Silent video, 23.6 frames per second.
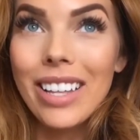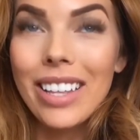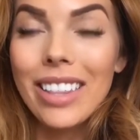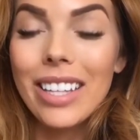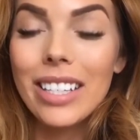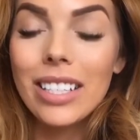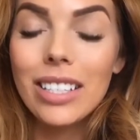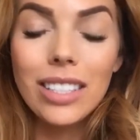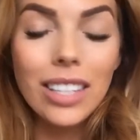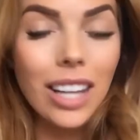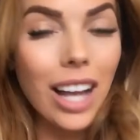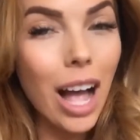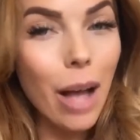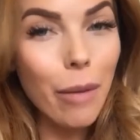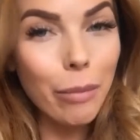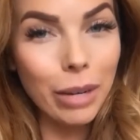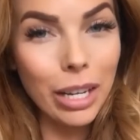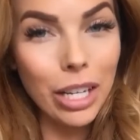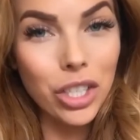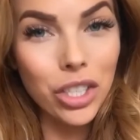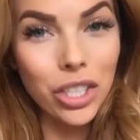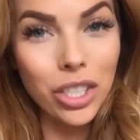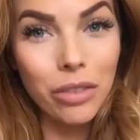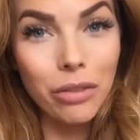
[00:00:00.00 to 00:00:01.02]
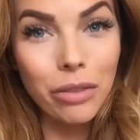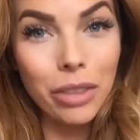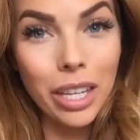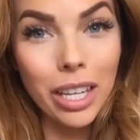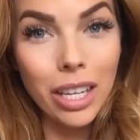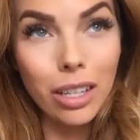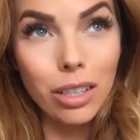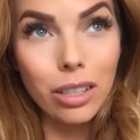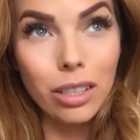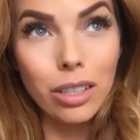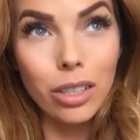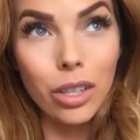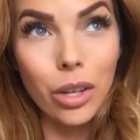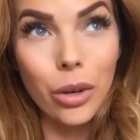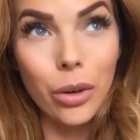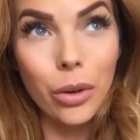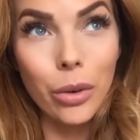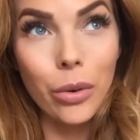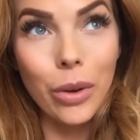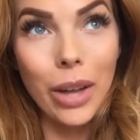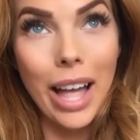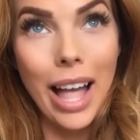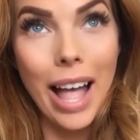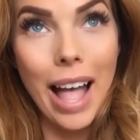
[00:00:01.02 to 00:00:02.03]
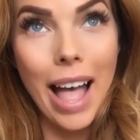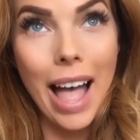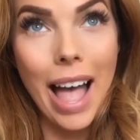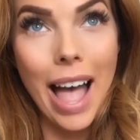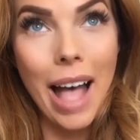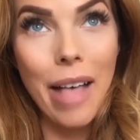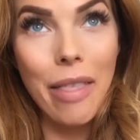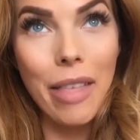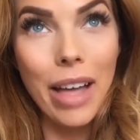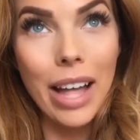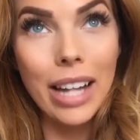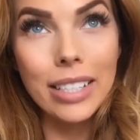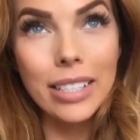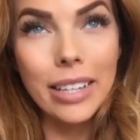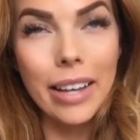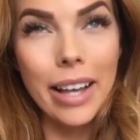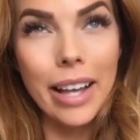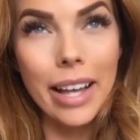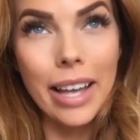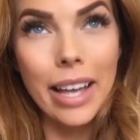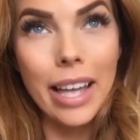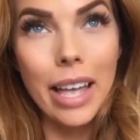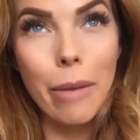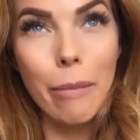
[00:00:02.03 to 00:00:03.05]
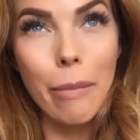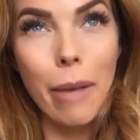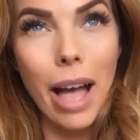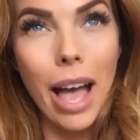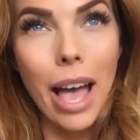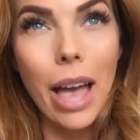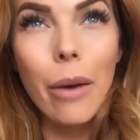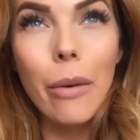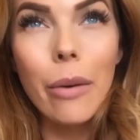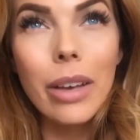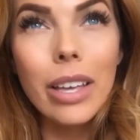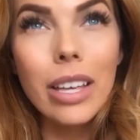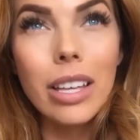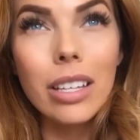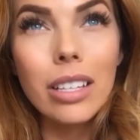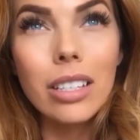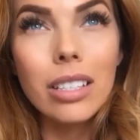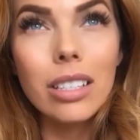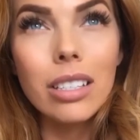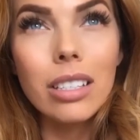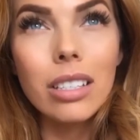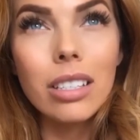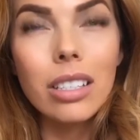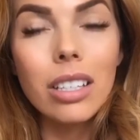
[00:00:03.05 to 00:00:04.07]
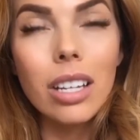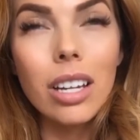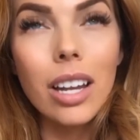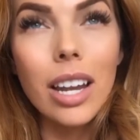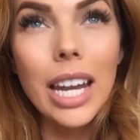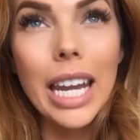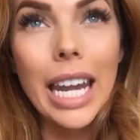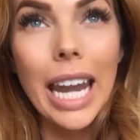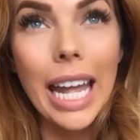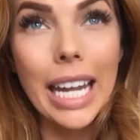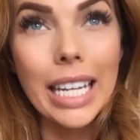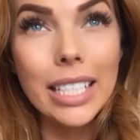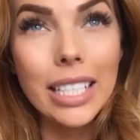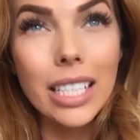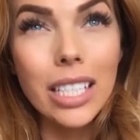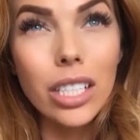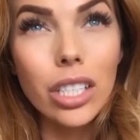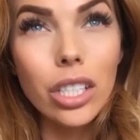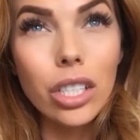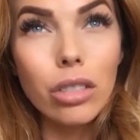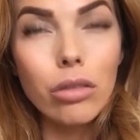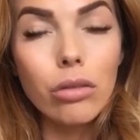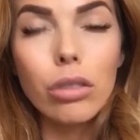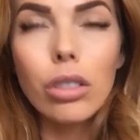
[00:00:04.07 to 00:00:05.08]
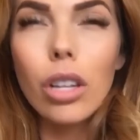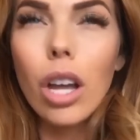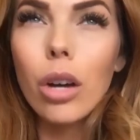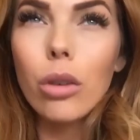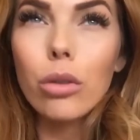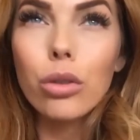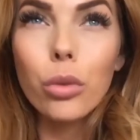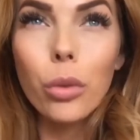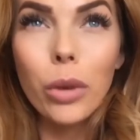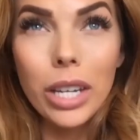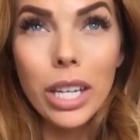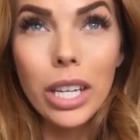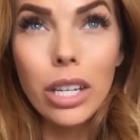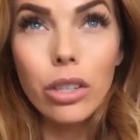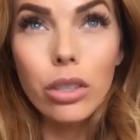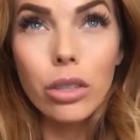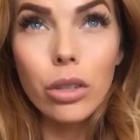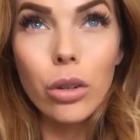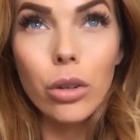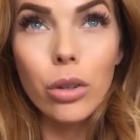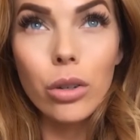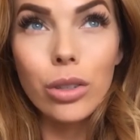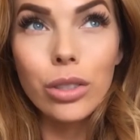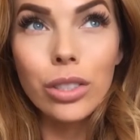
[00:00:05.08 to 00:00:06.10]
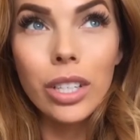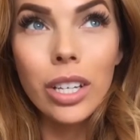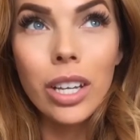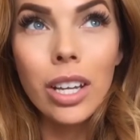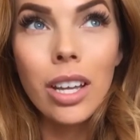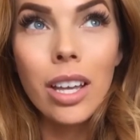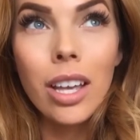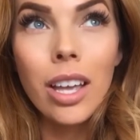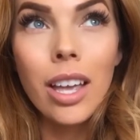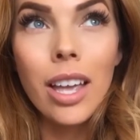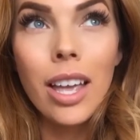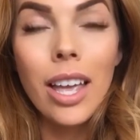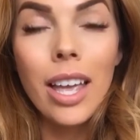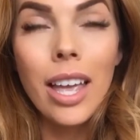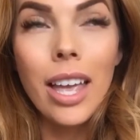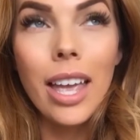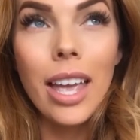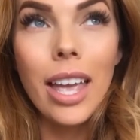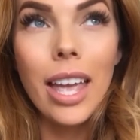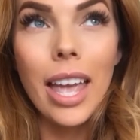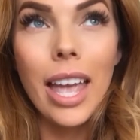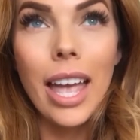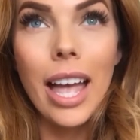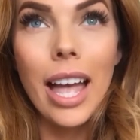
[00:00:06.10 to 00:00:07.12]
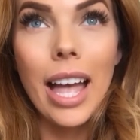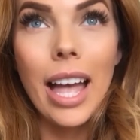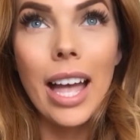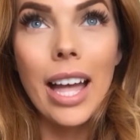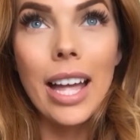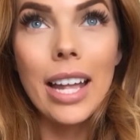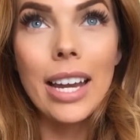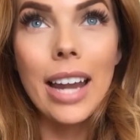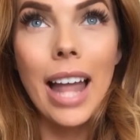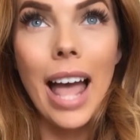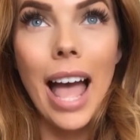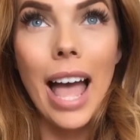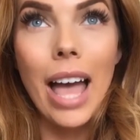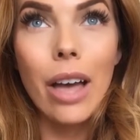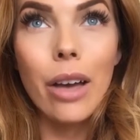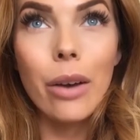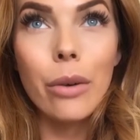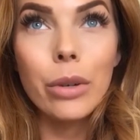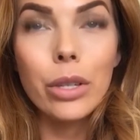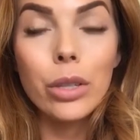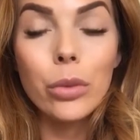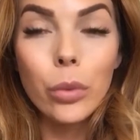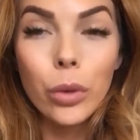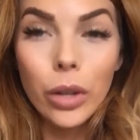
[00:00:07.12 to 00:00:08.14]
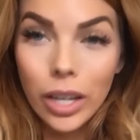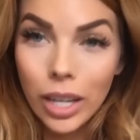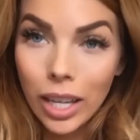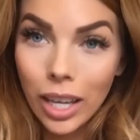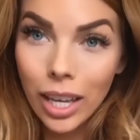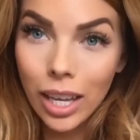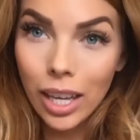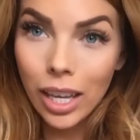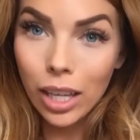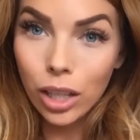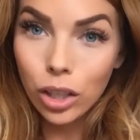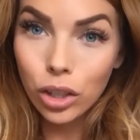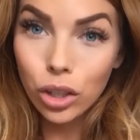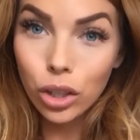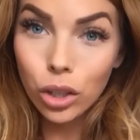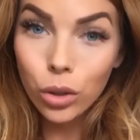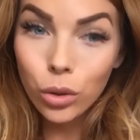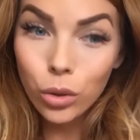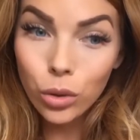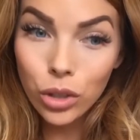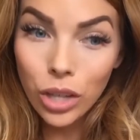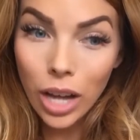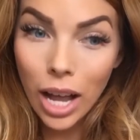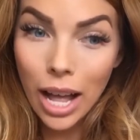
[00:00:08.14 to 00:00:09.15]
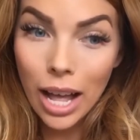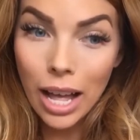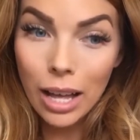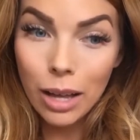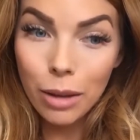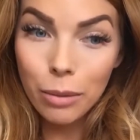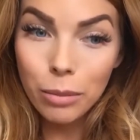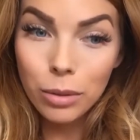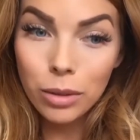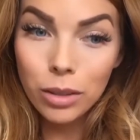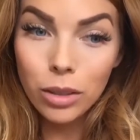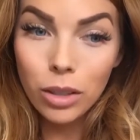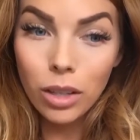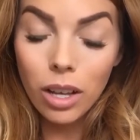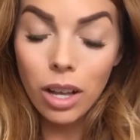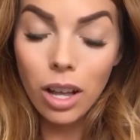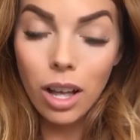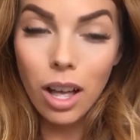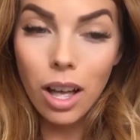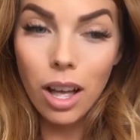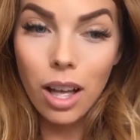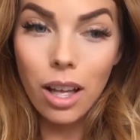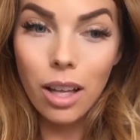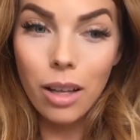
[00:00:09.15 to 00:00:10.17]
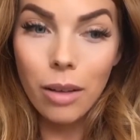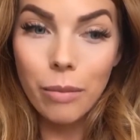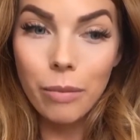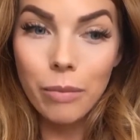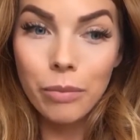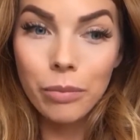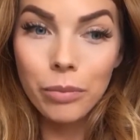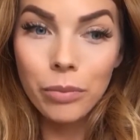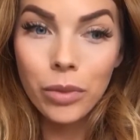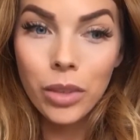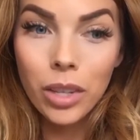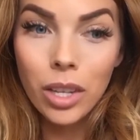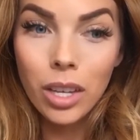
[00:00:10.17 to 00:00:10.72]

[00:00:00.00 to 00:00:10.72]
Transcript: This is a combination of things. So at that time I was 20 years old, and I was working 2 jobs, and